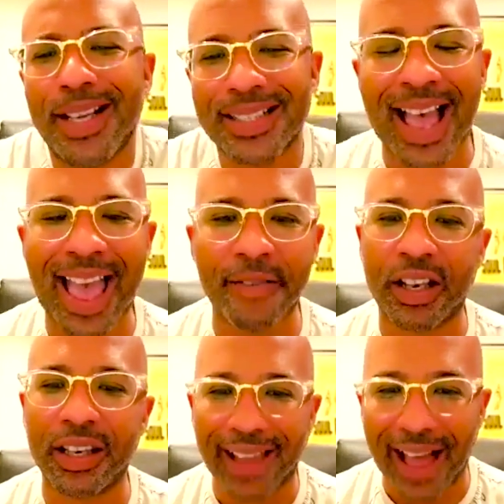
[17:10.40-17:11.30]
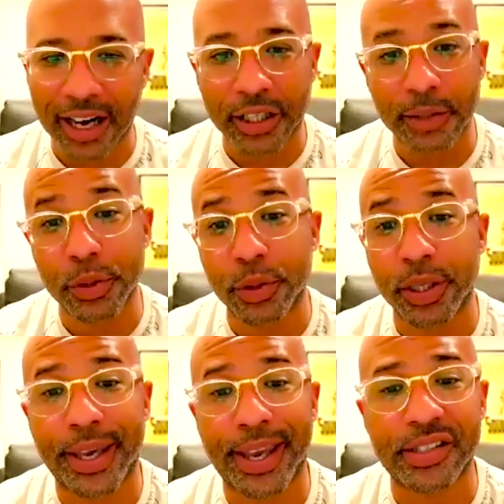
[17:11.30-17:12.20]
Because I have a lot of
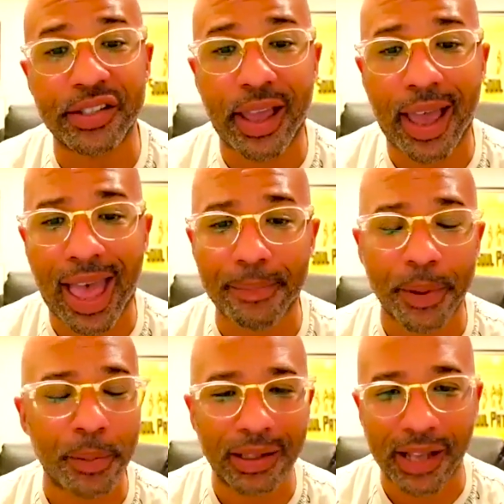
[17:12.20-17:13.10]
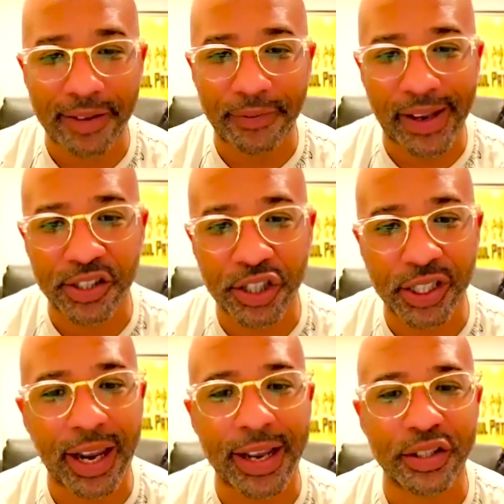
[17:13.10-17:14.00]
communications that happen. My life has
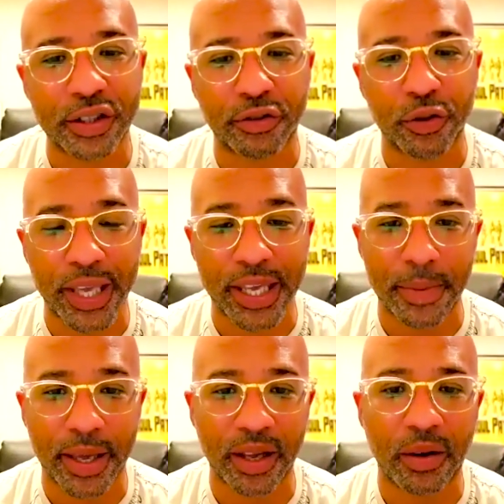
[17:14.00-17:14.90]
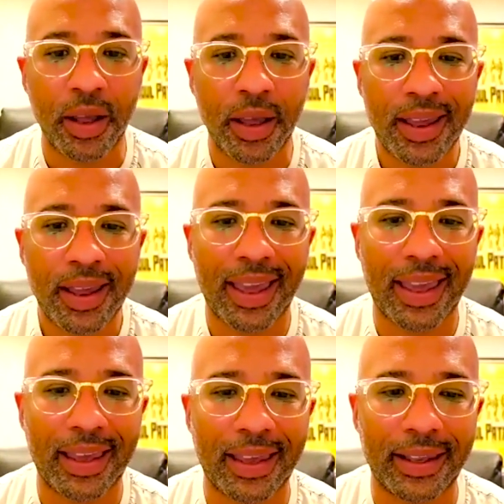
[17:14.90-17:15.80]
changed through email,
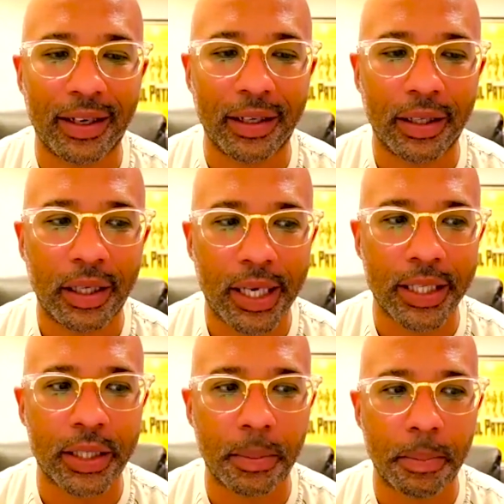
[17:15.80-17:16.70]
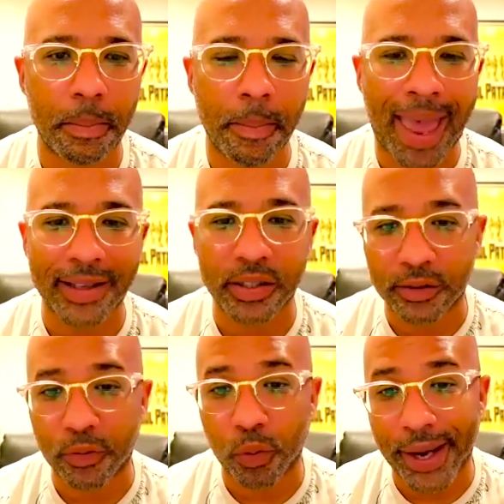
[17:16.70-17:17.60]
and it's a
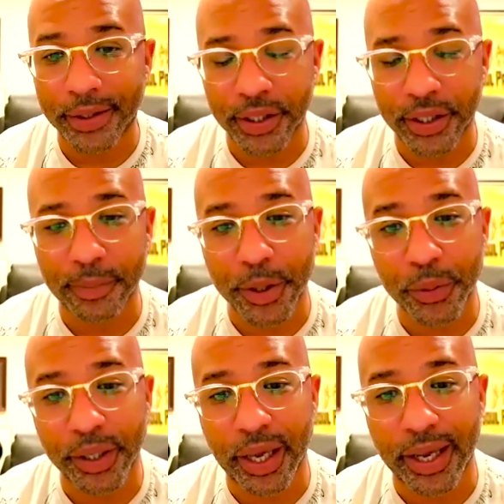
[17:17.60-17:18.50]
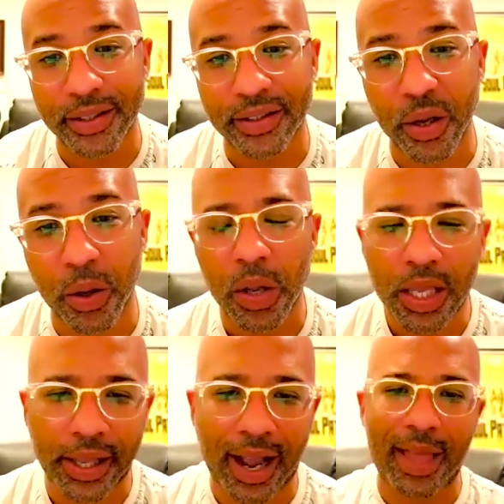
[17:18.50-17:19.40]
massive way to communicate. So,
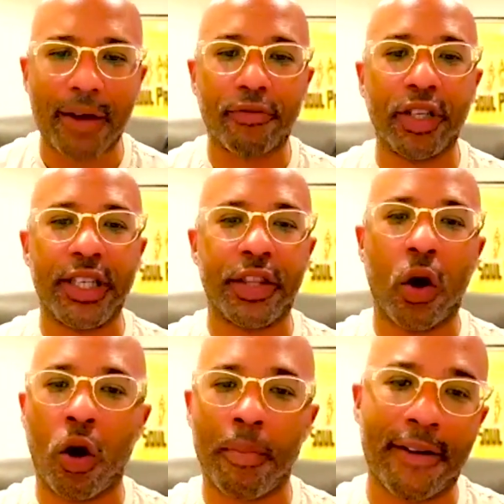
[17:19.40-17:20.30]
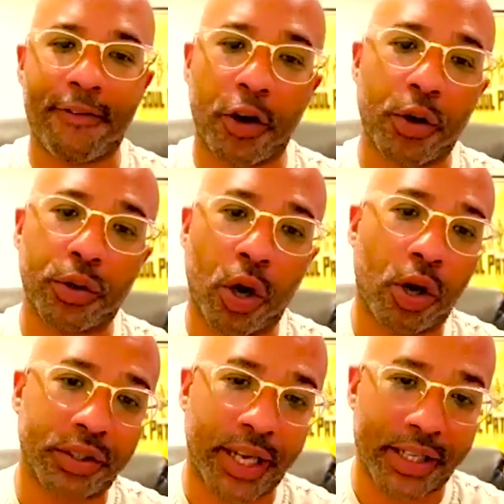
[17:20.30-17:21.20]
like, I'm not really the on my phone
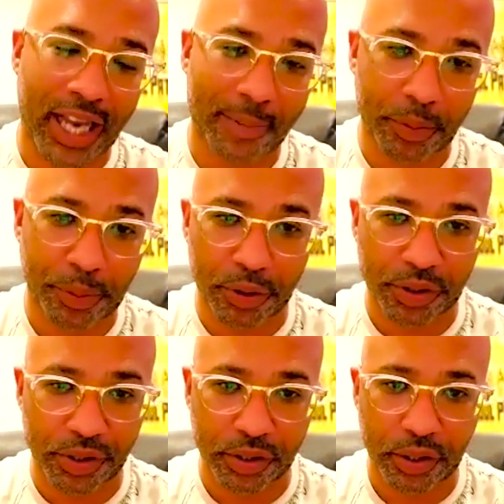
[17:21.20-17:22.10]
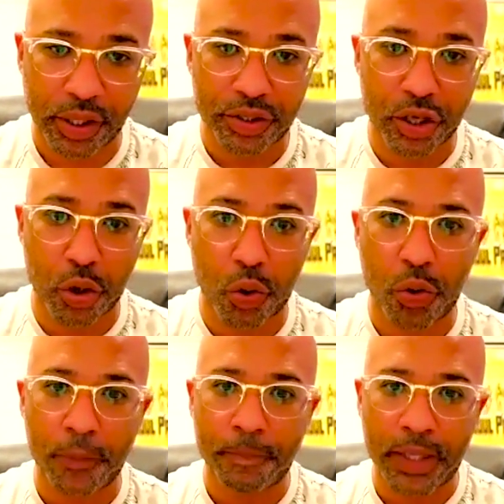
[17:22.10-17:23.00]
all day type of person.
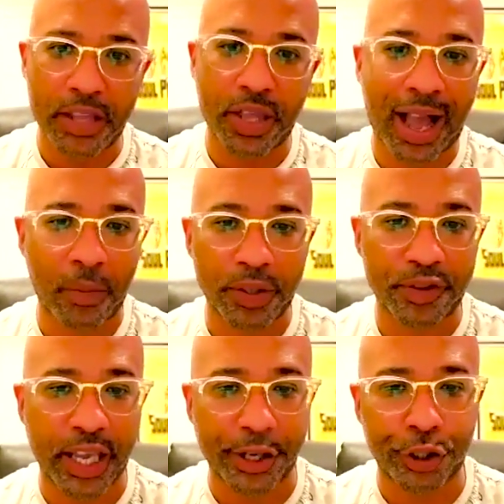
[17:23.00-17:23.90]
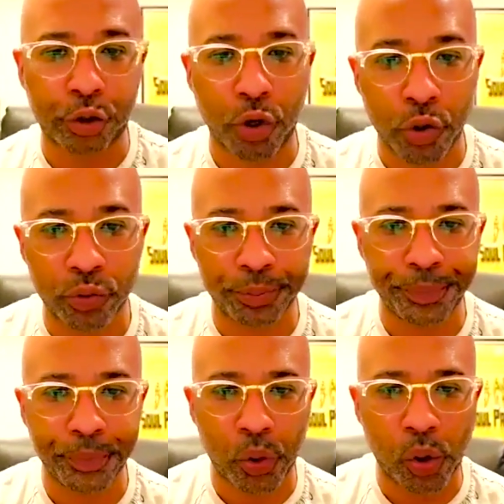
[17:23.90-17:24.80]
So either I would have said
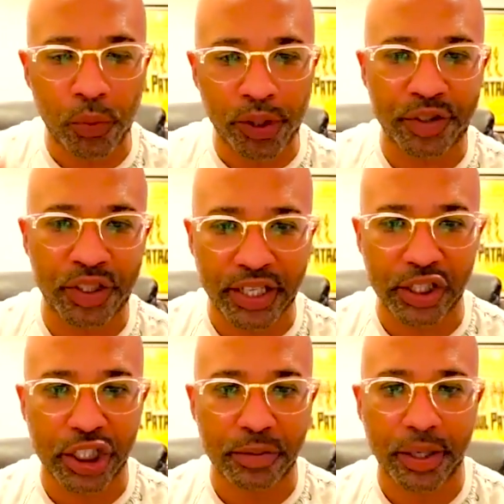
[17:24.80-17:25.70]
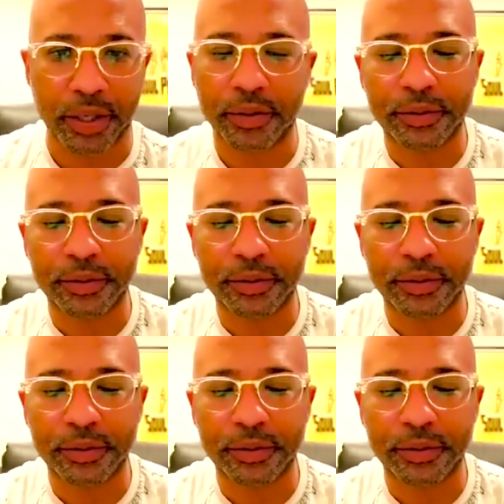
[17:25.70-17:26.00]
Chrome or I would have said Gmail.